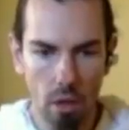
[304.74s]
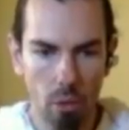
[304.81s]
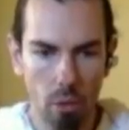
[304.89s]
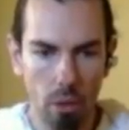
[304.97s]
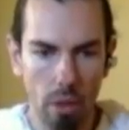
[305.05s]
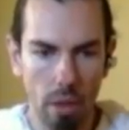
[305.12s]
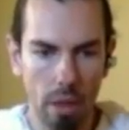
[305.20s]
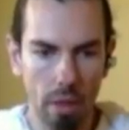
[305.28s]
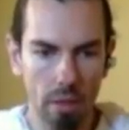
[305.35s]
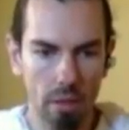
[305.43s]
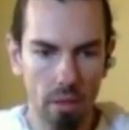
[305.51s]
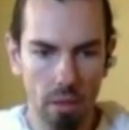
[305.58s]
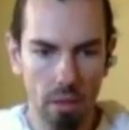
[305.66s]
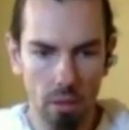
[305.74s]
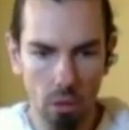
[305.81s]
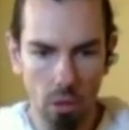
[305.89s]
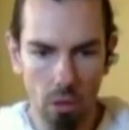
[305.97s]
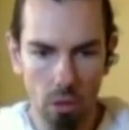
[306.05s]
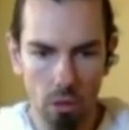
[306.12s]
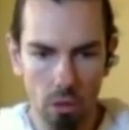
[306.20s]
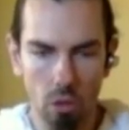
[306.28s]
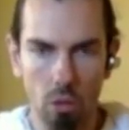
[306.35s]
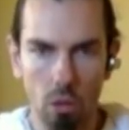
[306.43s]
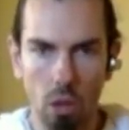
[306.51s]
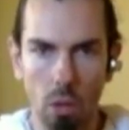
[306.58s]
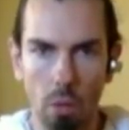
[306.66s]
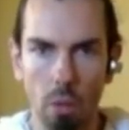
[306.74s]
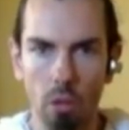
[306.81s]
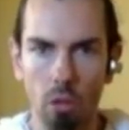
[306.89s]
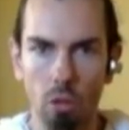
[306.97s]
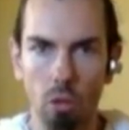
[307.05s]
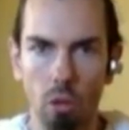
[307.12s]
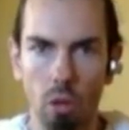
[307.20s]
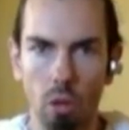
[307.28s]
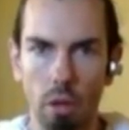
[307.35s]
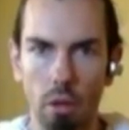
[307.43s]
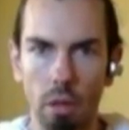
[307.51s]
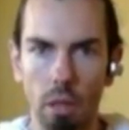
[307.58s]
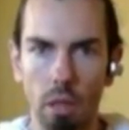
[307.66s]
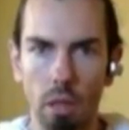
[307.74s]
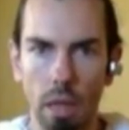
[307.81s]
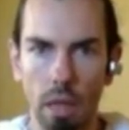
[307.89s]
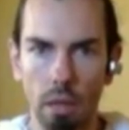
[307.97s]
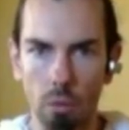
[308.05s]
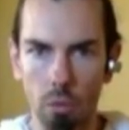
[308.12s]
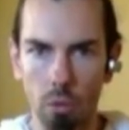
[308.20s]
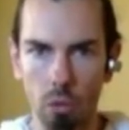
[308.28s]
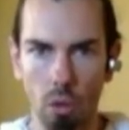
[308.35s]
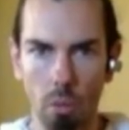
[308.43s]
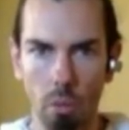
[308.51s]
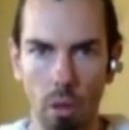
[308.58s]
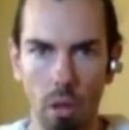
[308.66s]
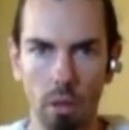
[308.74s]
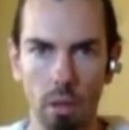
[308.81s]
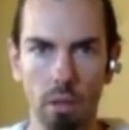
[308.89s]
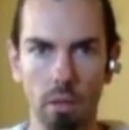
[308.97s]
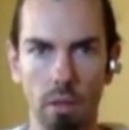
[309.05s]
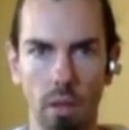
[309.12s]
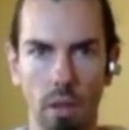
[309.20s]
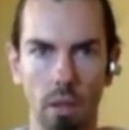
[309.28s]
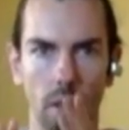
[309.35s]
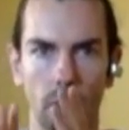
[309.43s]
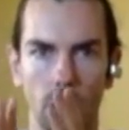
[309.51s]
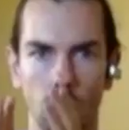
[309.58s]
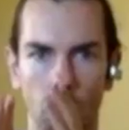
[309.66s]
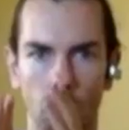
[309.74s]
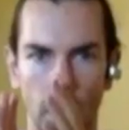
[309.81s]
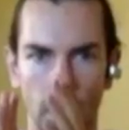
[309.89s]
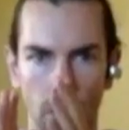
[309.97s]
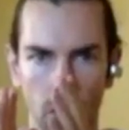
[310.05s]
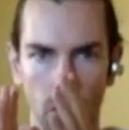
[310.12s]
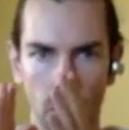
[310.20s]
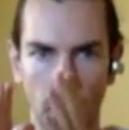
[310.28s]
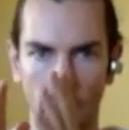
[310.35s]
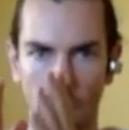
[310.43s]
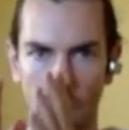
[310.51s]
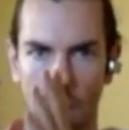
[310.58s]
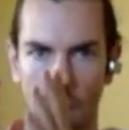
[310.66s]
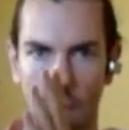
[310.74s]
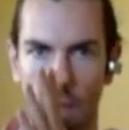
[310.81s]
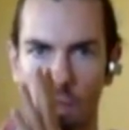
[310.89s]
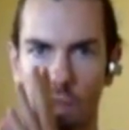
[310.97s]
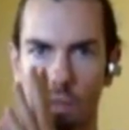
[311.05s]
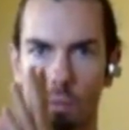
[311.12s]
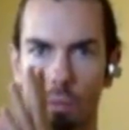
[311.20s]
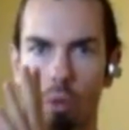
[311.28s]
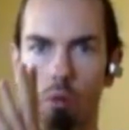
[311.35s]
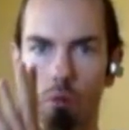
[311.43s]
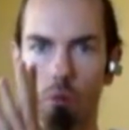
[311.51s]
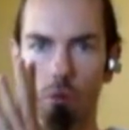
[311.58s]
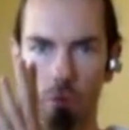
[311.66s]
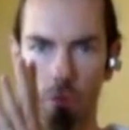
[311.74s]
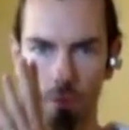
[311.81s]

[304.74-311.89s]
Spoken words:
relaxing the lumbar square area and the psoas part inside so that the spine can actually move